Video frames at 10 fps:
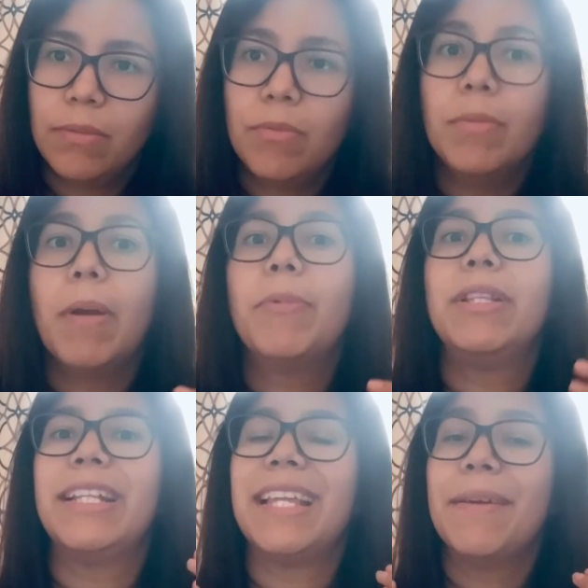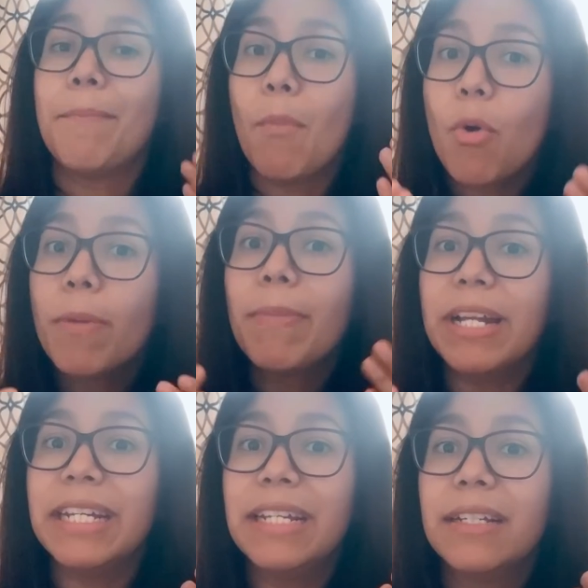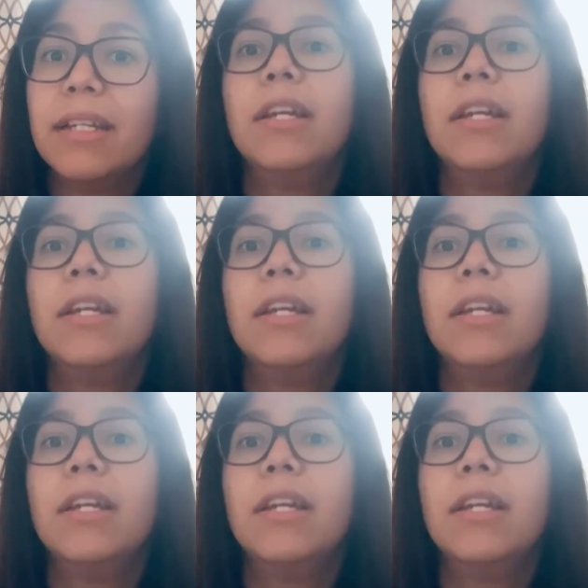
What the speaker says: Remember that the more money